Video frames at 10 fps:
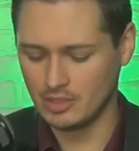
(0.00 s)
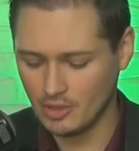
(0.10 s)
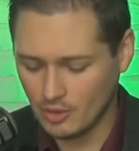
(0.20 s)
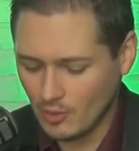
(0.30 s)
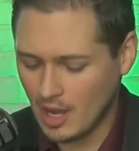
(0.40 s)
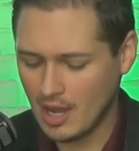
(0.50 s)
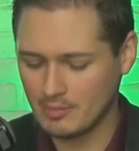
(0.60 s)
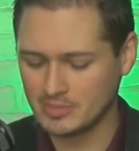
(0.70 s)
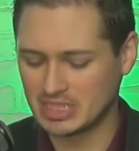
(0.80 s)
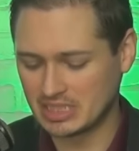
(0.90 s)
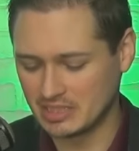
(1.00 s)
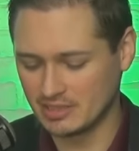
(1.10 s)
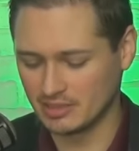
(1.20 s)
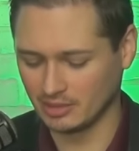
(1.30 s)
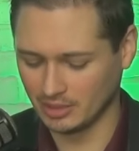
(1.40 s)
You know, I'm
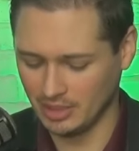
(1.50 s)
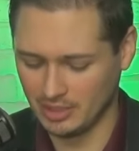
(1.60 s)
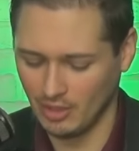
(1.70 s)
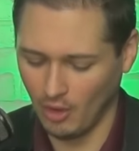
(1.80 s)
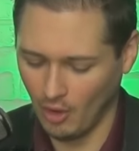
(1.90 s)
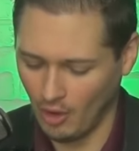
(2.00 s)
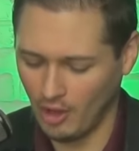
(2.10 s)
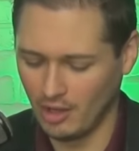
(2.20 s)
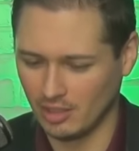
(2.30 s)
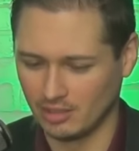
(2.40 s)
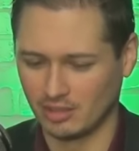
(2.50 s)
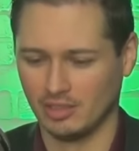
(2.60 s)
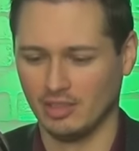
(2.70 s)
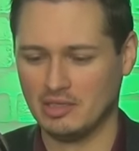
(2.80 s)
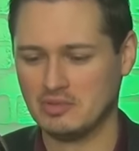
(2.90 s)
still in awe
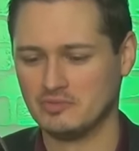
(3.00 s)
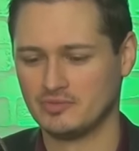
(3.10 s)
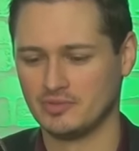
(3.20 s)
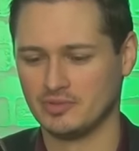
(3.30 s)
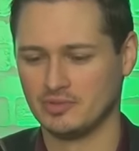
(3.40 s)
of